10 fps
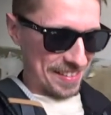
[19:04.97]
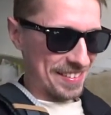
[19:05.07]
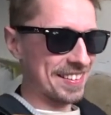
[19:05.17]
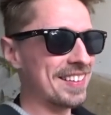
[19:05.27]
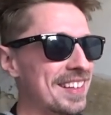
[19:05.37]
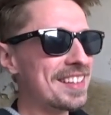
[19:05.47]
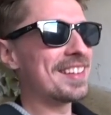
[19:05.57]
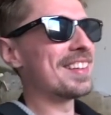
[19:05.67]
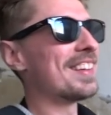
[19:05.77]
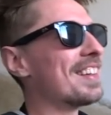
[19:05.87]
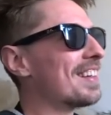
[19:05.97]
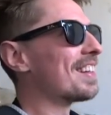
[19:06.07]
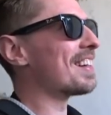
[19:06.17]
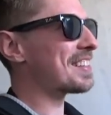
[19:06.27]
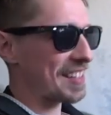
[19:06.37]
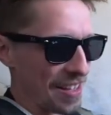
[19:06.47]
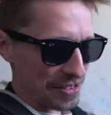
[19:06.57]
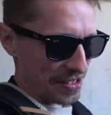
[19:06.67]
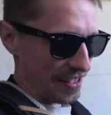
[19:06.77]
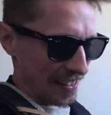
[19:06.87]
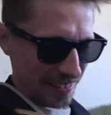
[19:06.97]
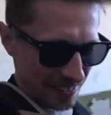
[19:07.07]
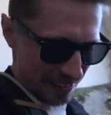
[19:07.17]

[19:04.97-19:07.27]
almost as bad as our hotel. I'll see you outside.